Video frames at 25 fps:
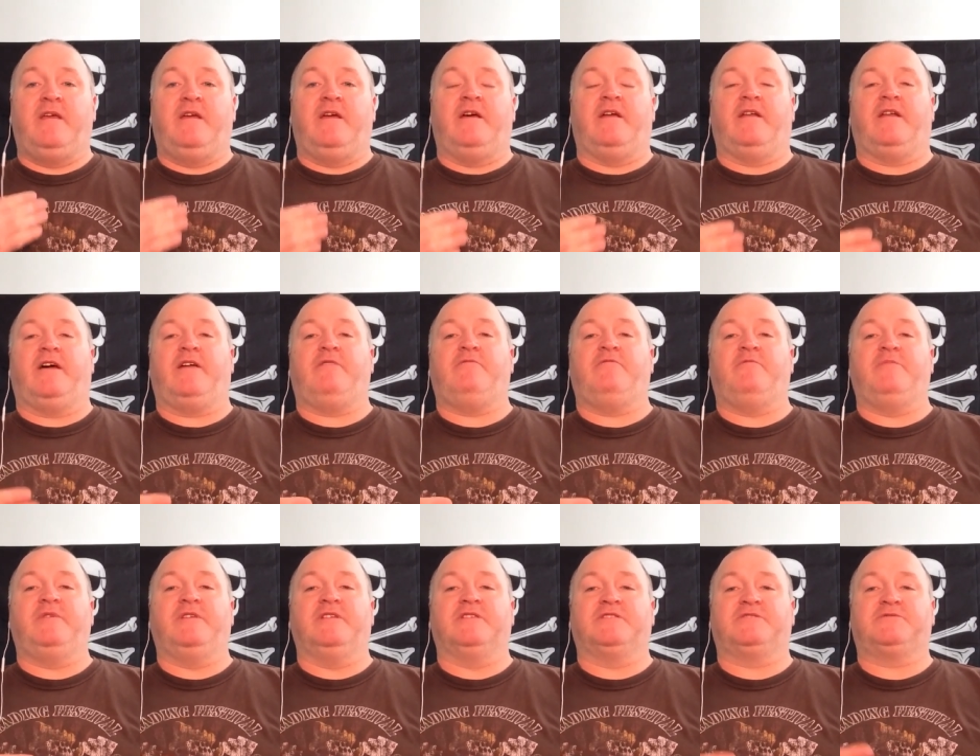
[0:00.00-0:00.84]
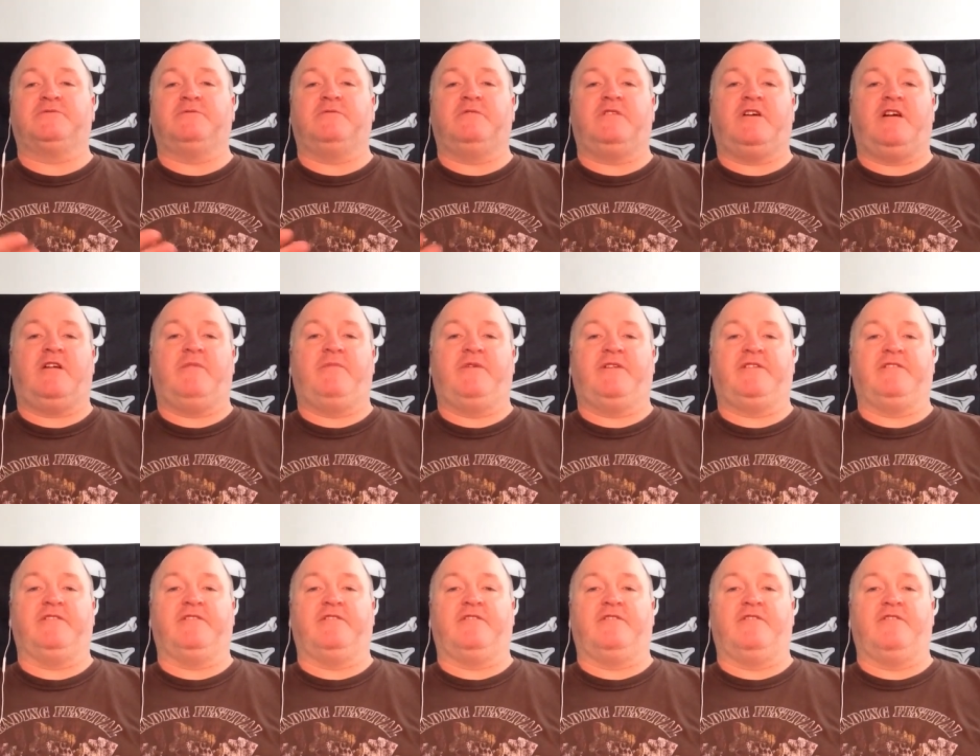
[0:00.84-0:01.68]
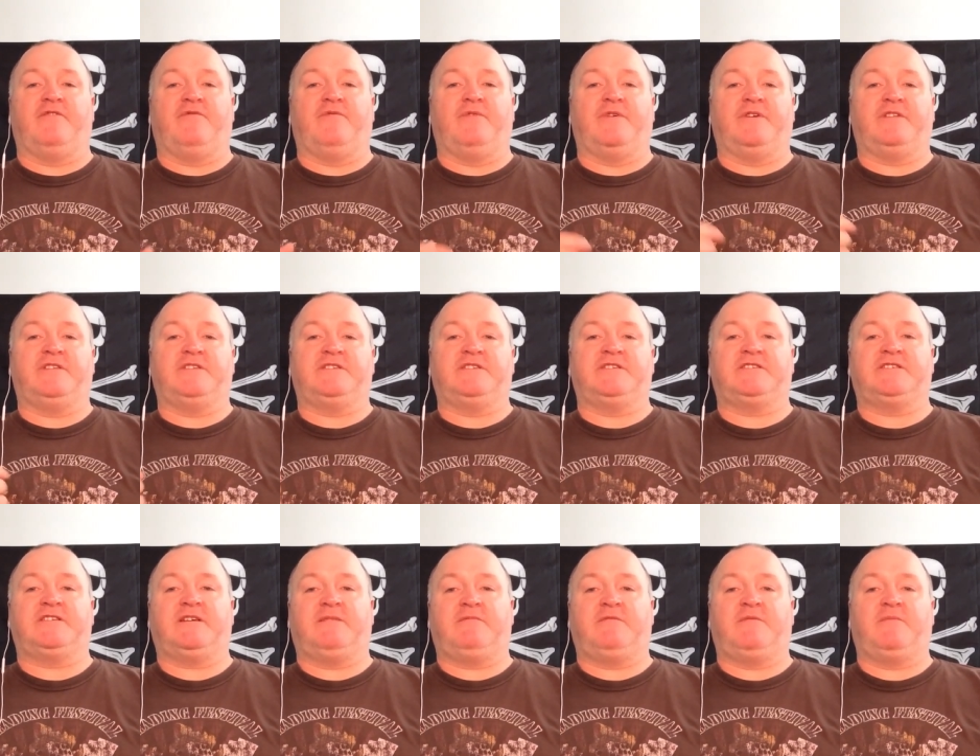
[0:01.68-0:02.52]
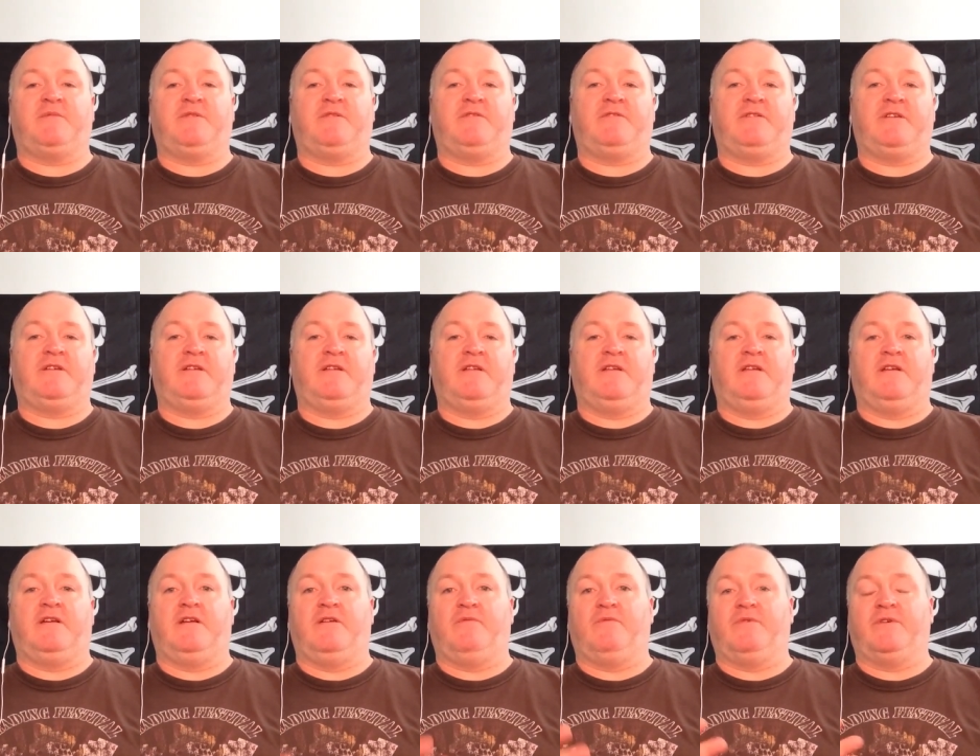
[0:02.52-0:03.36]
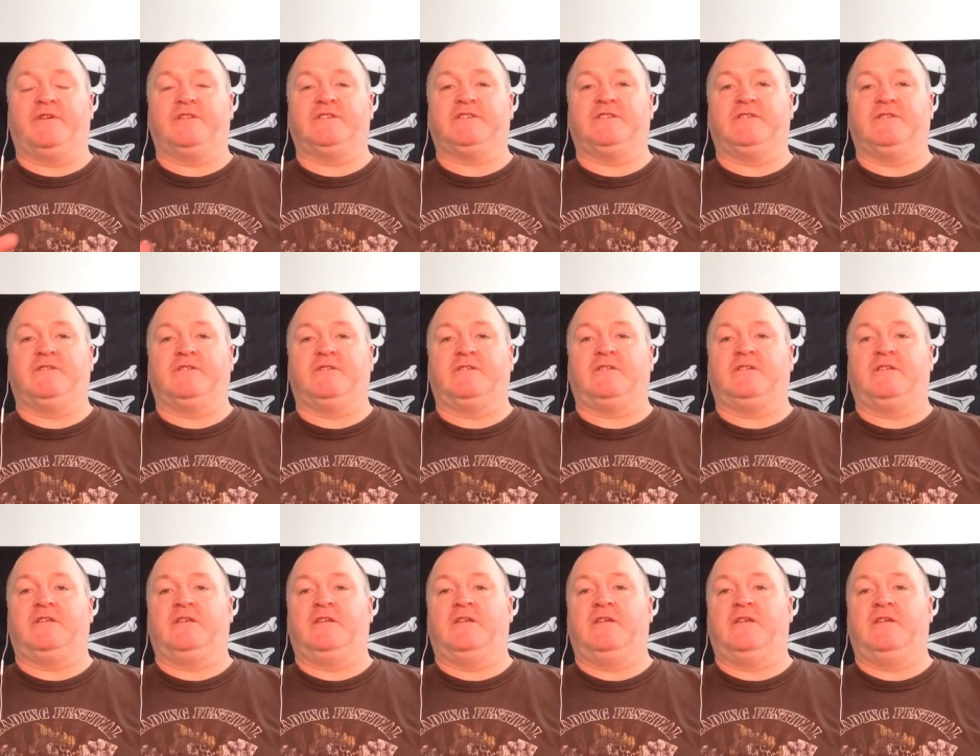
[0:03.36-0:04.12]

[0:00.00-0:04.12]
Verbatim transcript: and I will be the sole arbiter of what is acceptable on it and what is not.